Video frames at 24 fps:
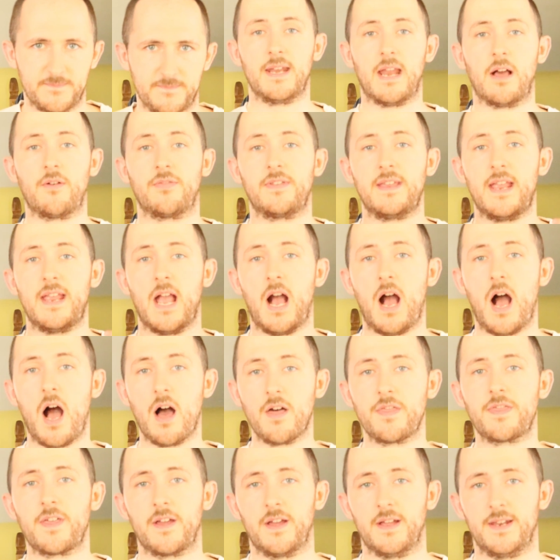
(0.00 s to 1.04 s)
Now, the
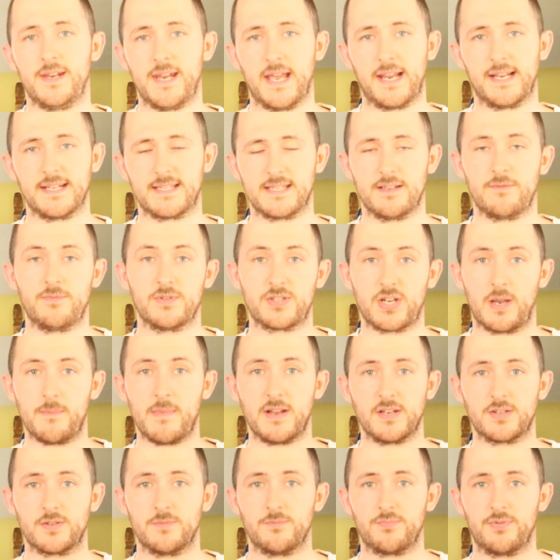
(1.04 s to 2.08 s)
other negative, which I
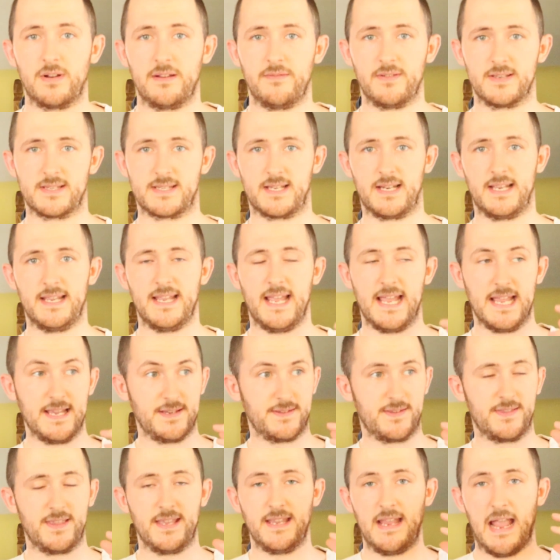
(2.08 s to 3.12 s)
mentioned previously,
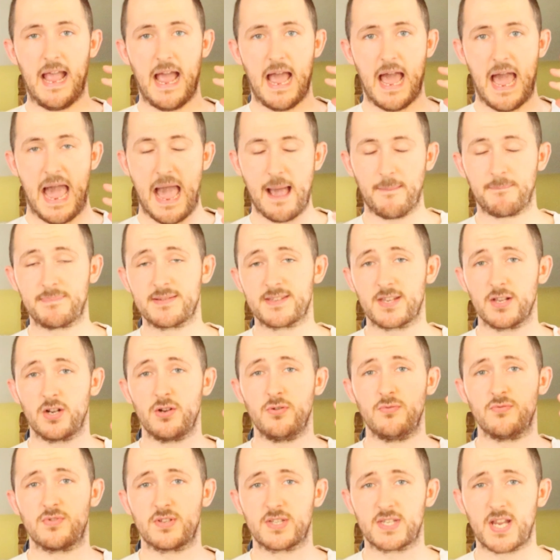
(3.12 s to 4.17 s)
is the
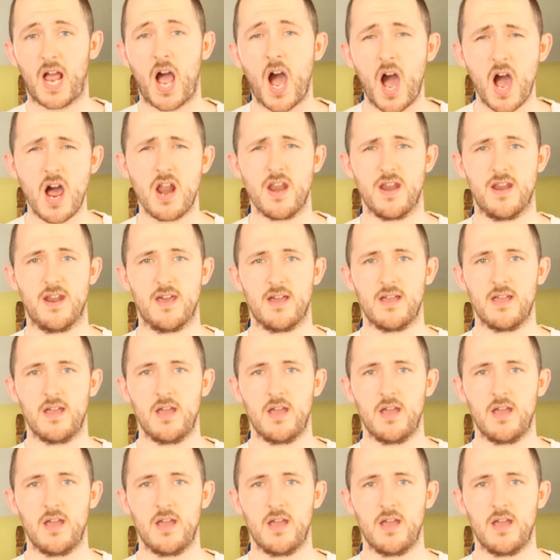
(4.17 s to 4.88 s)
absolute ton